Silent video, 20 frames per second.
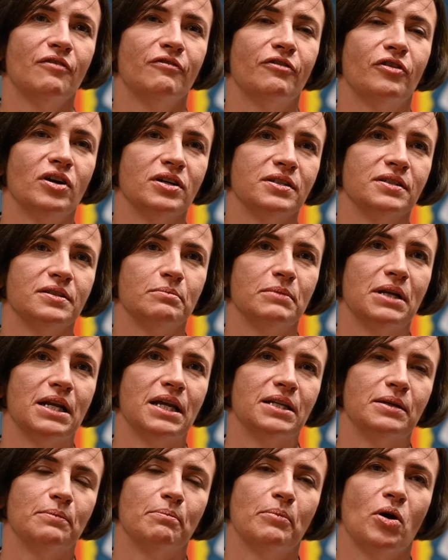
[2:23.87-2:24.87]
For us at
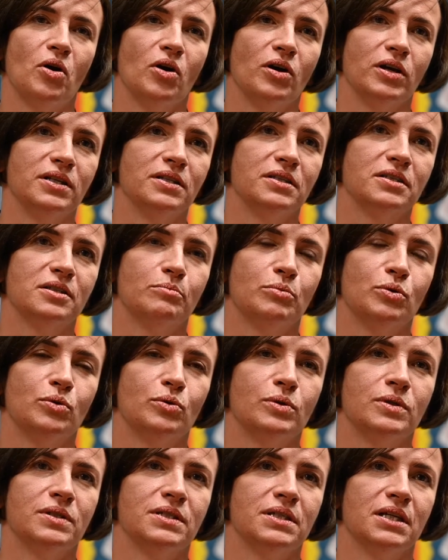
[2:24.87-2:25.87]
Millennium Point,
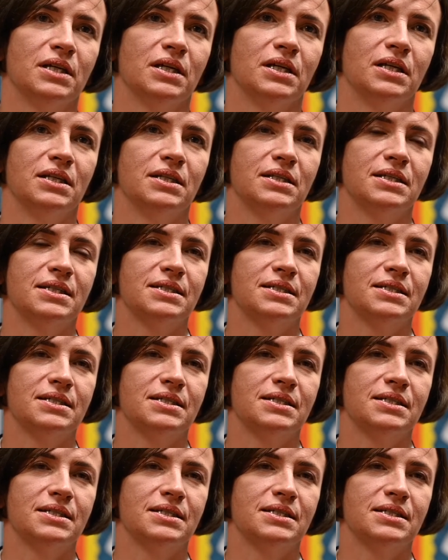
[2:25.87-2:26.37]
supporting